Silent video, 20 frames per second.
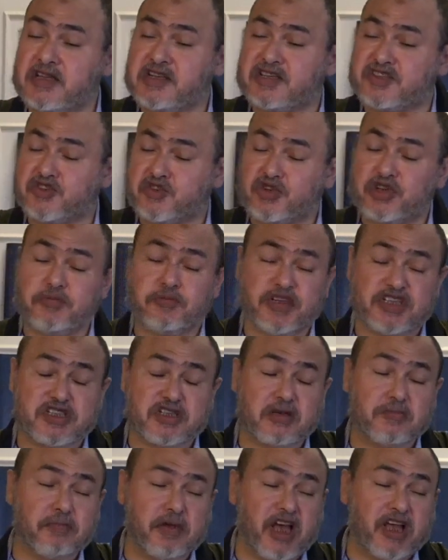
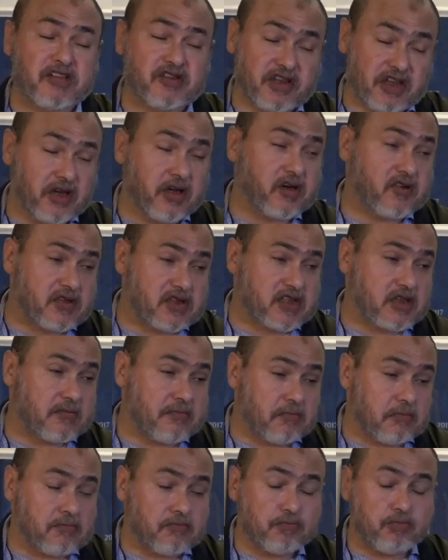extremism and
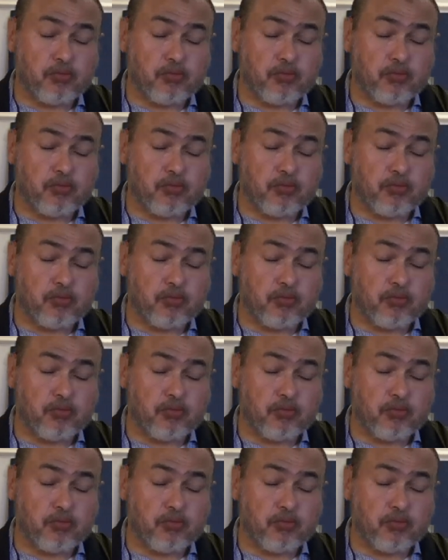terrorism.